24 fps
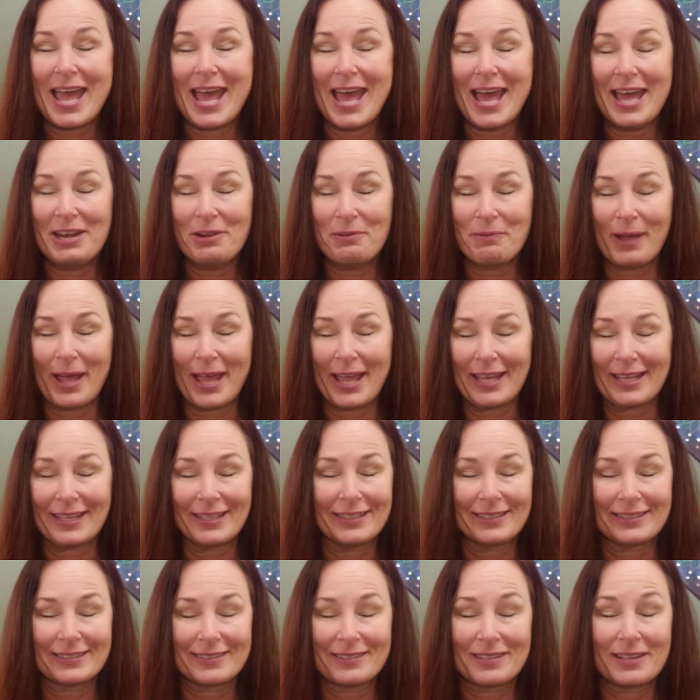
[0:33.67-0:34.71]
anyway,
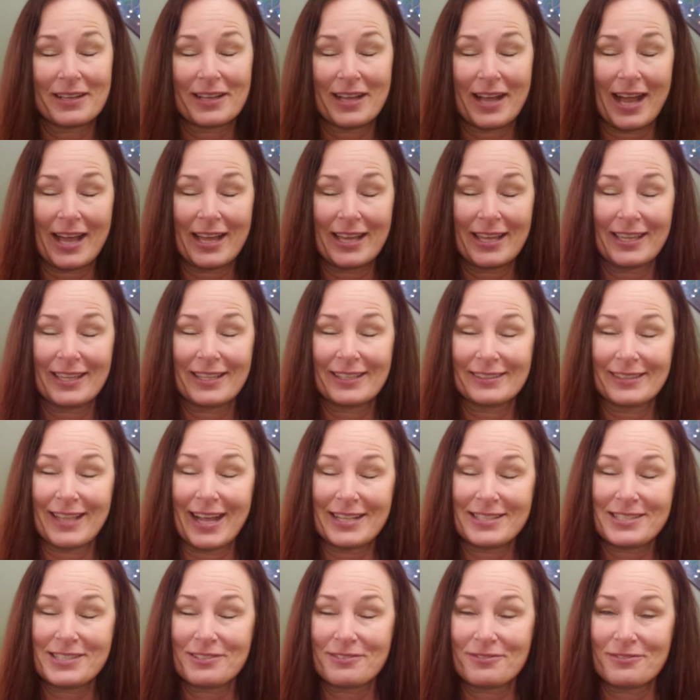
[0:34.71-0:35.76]
I,
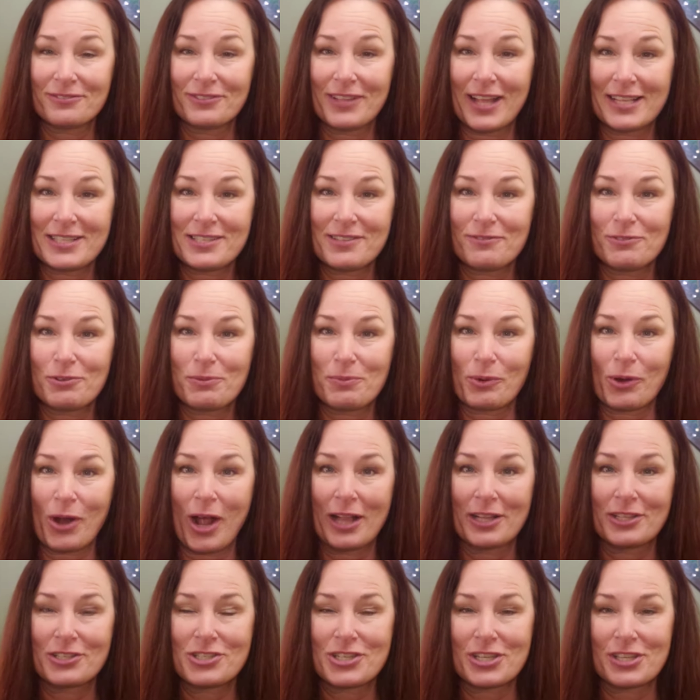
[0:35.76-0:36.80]
lots of lots of
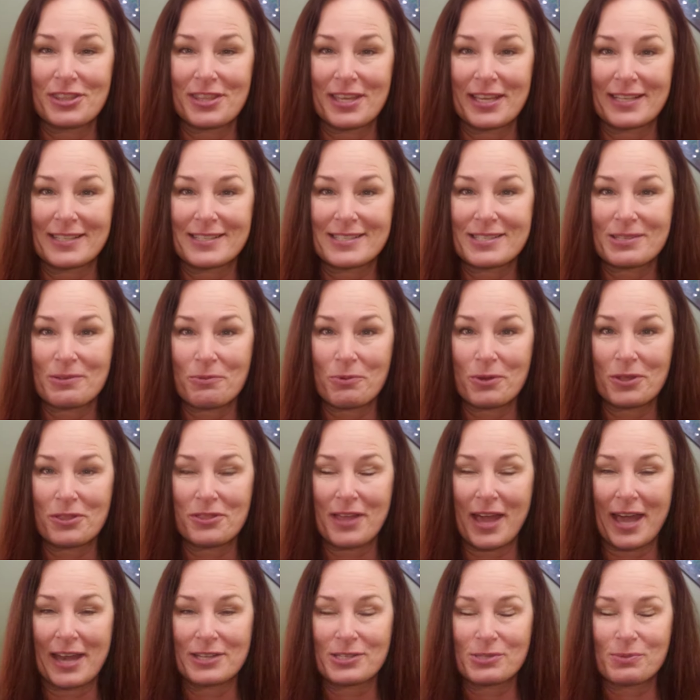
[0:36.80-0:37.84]
numerology things with
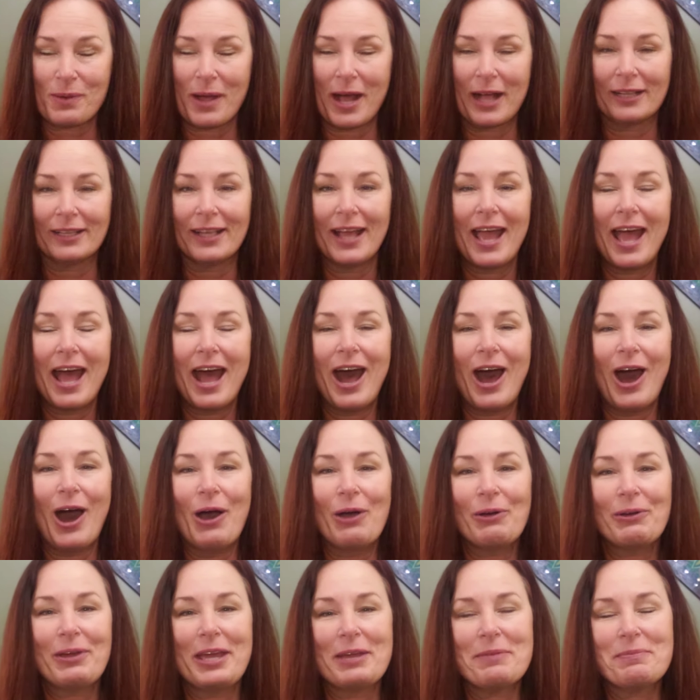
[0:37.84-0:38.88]
that as well.
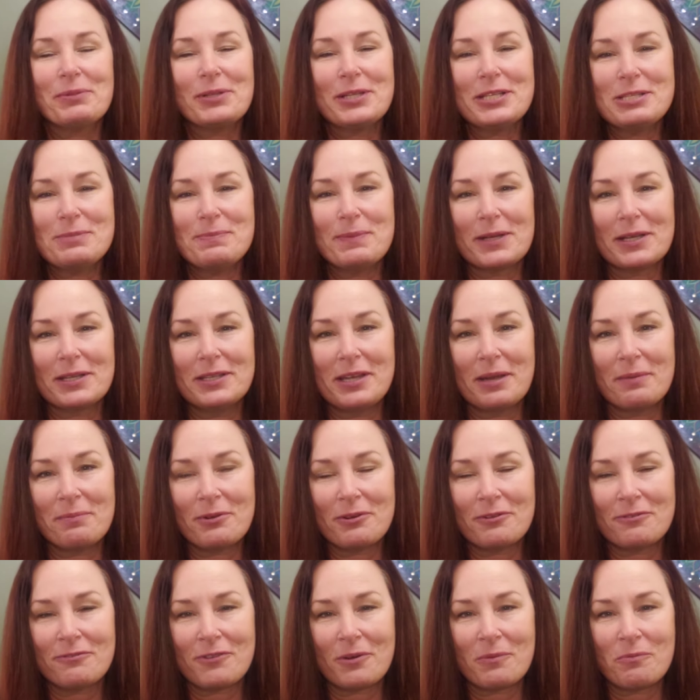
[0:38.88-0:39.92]
Okay, please pick a
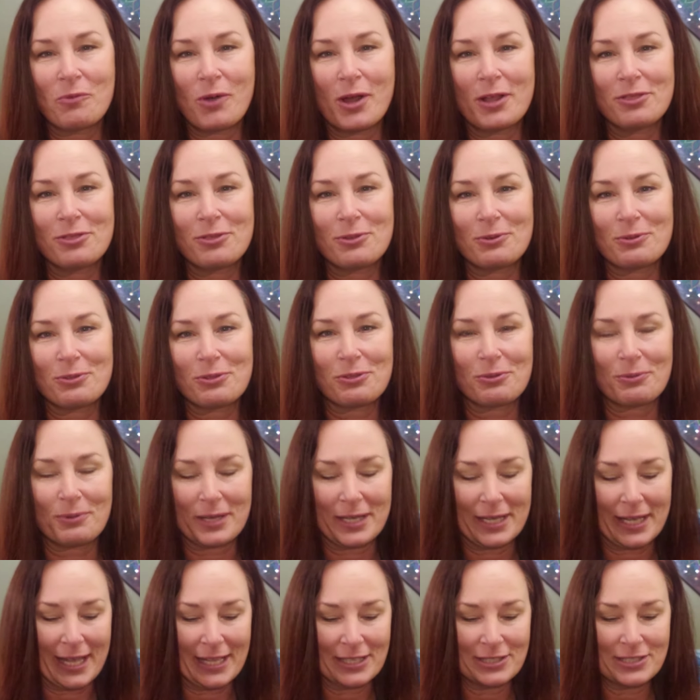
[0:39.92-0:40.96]
number from one through
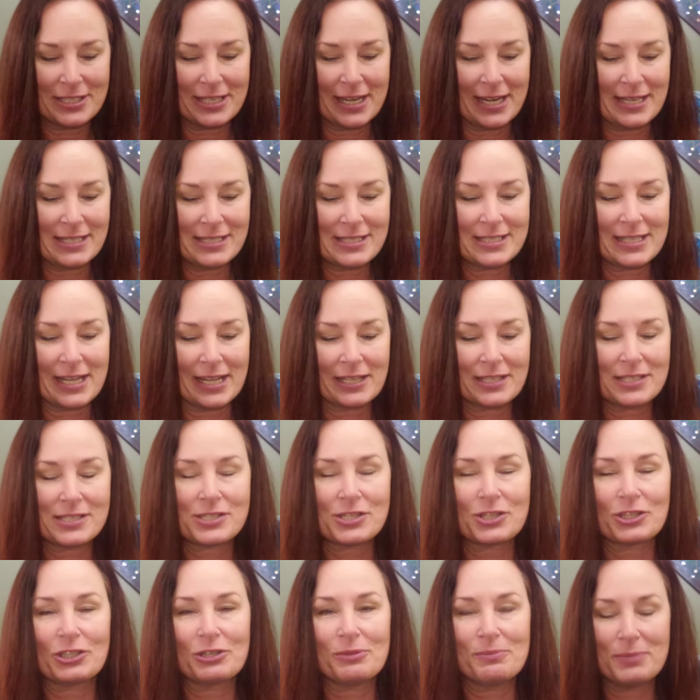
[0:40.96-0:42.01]
three. And today's deck is
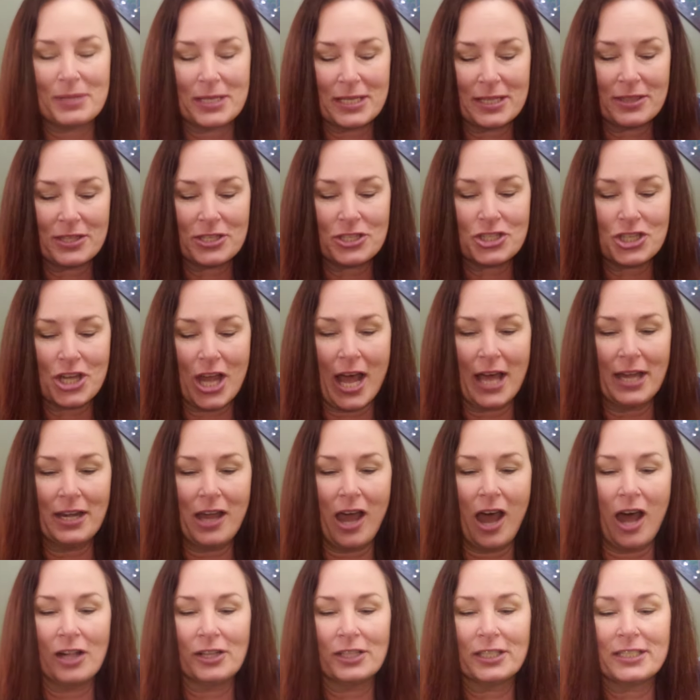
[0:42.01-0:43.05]
going to be the John
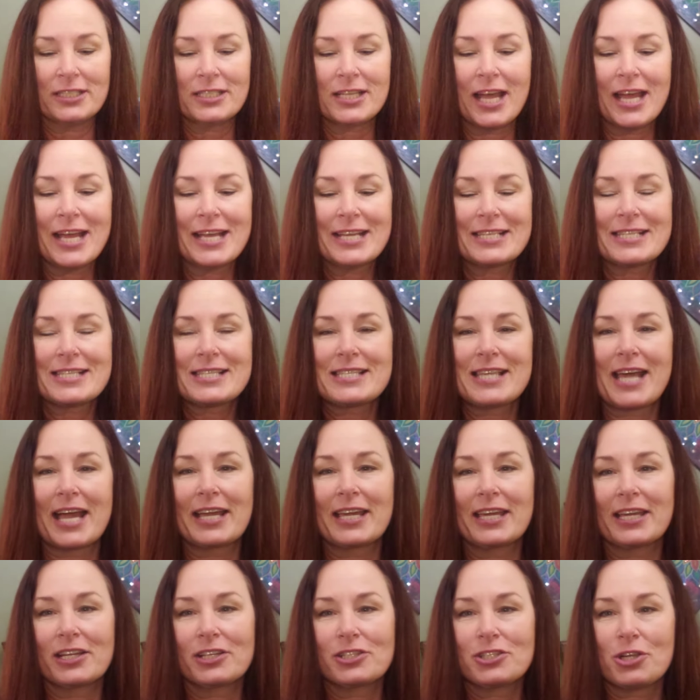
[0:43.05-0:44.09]
Holland
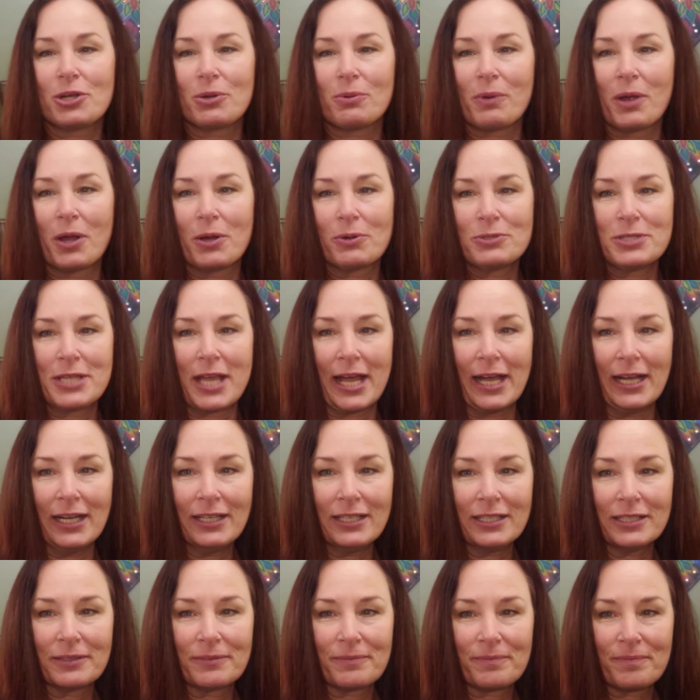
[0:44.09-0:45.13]
Psychic Tarot deck.